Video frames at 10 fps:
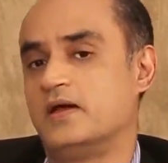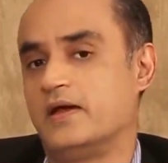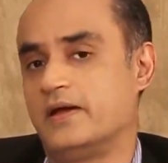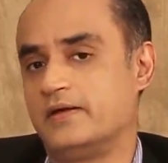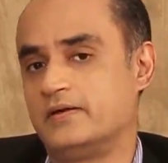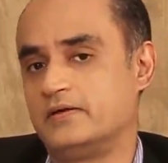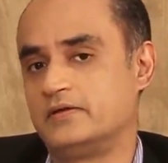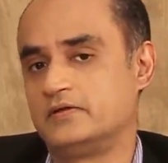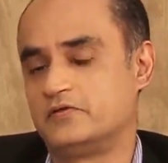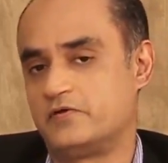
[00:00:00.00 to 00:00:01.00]

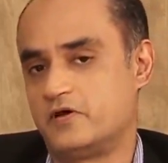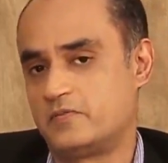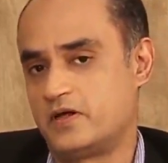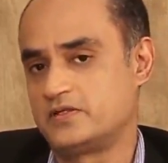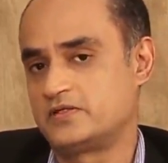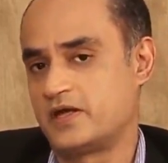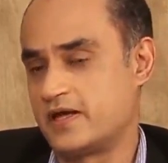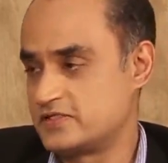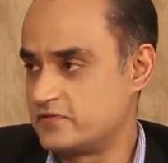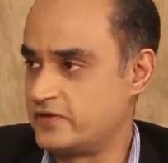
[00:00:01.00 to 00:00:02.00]
And the fund manager
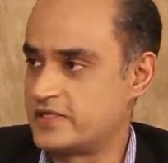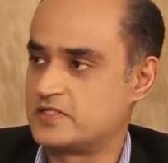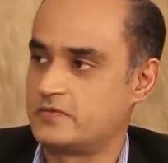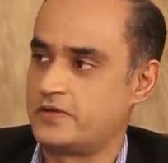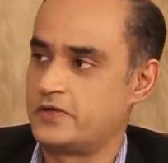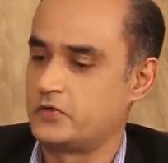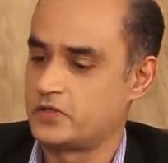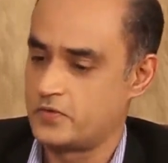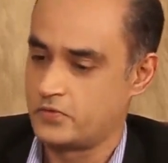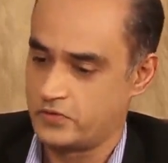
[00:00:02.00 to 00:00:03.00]
has the flexibility to
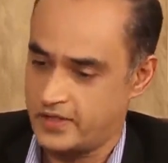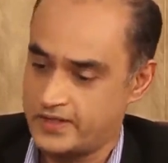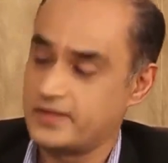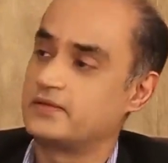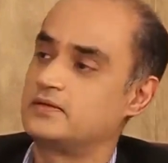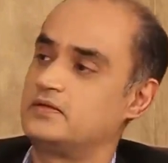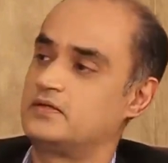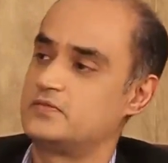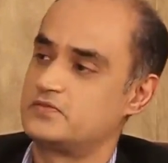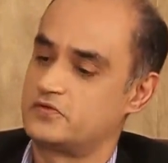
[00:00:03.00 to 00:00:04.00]
keep rotating in
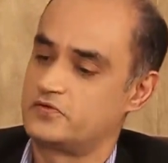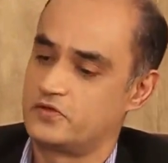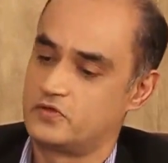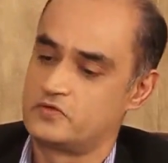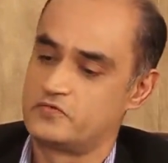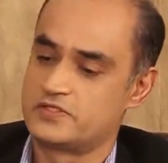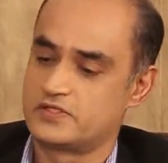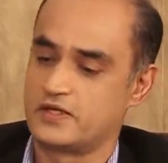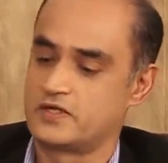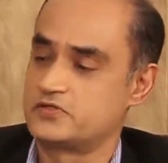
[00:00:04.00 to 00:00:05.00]
terms of which
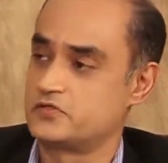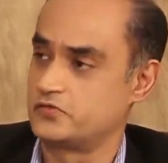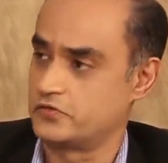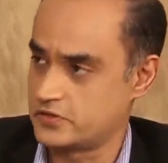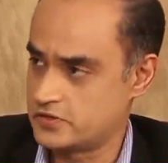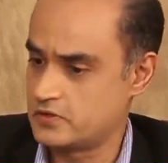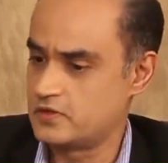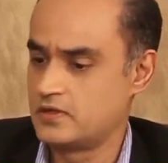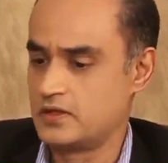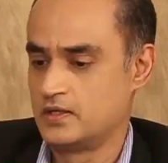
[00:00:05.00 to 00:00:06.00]
cycles to focus
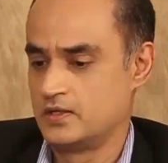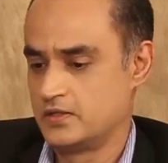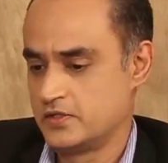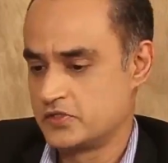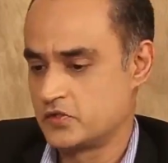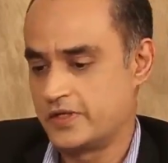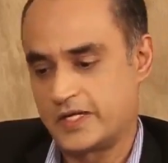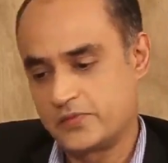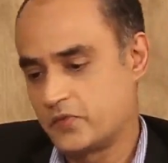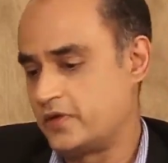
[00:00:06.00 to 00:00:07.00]
on. So at
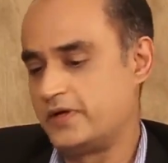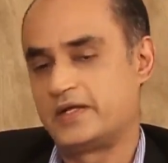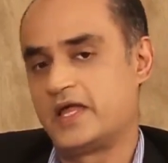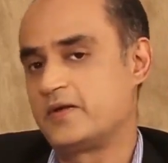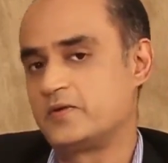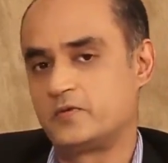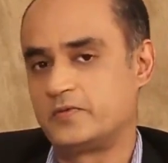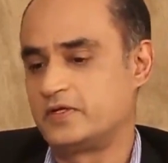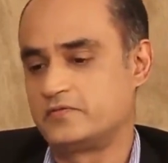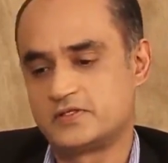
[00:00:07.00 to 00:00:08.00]
any point in time, it will
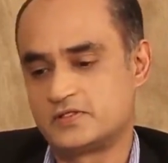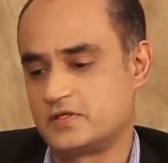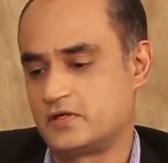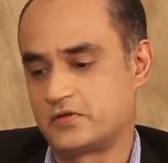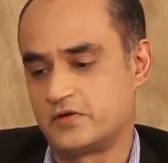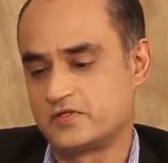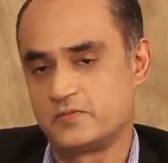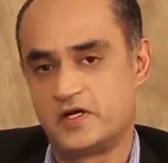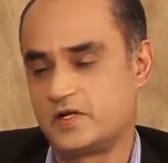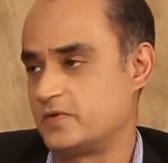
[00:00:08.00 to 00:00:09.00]
be invested across
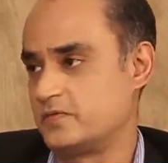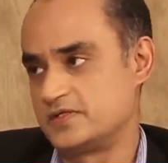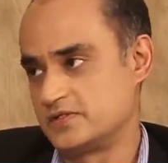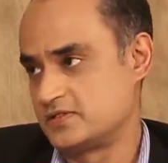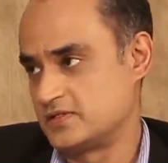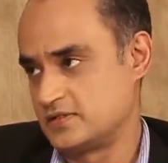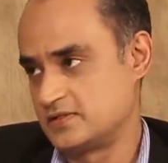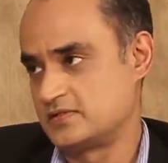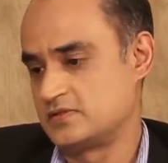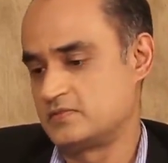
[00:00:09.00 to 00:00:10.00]
multiple
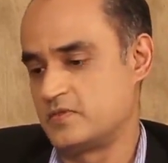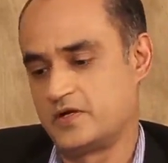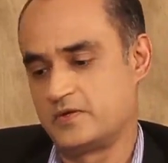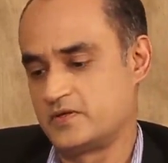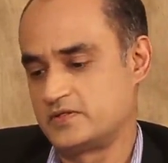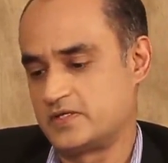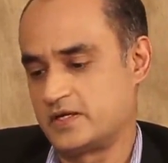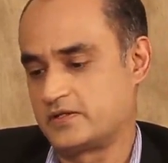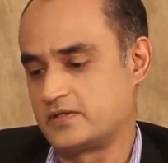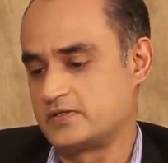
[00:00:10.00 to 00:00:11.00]
businesses, multiple
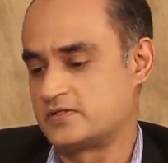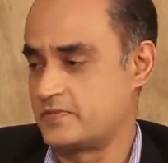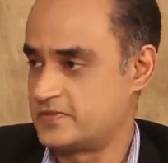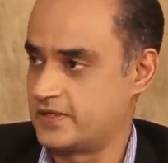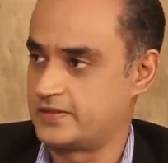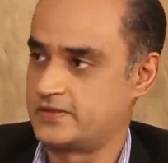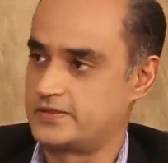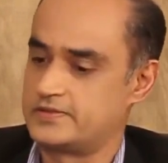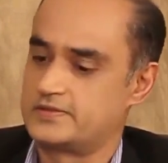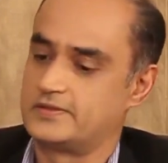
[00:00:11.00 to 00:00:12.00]
sectors,
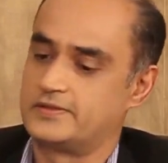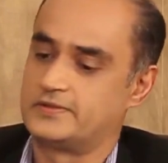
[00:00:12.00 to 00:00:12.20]
subsectors,